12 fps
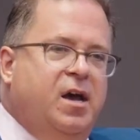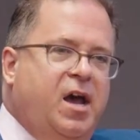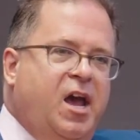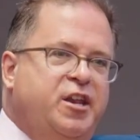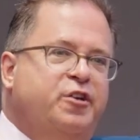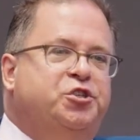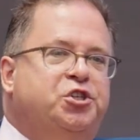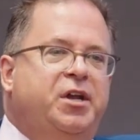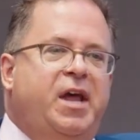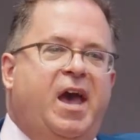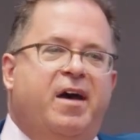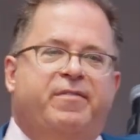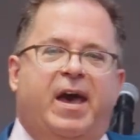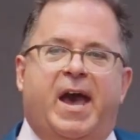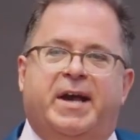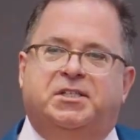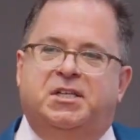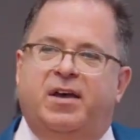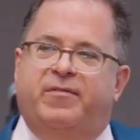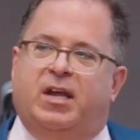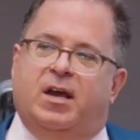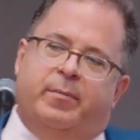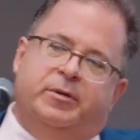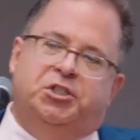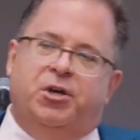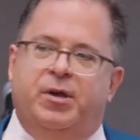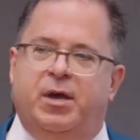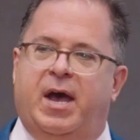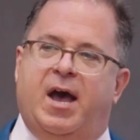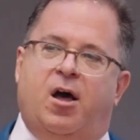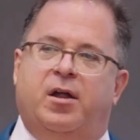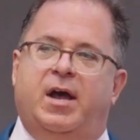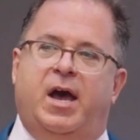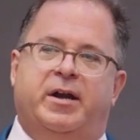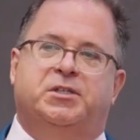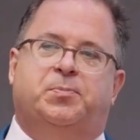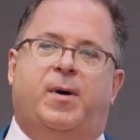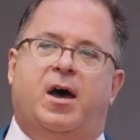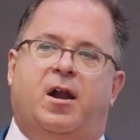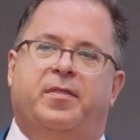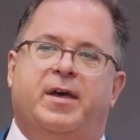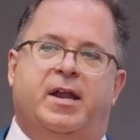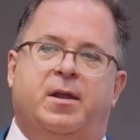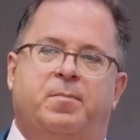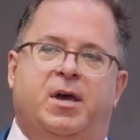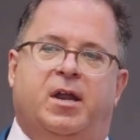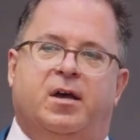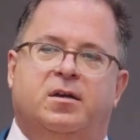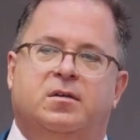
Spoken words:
And you should have activity. I'm going to show you how to spot all that in a minute.